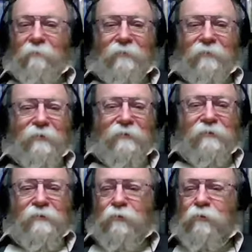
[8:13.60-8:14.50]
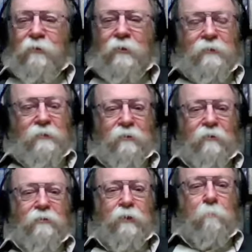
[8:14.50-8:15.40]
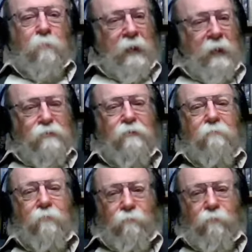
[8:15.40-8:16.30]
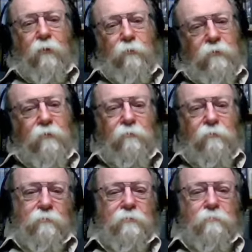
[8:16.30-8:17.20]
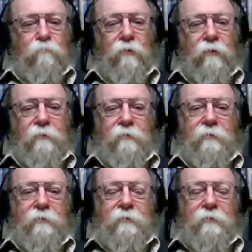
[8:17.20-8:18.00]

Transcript: you just look at these guys, the passion for following the Lord is brilliant.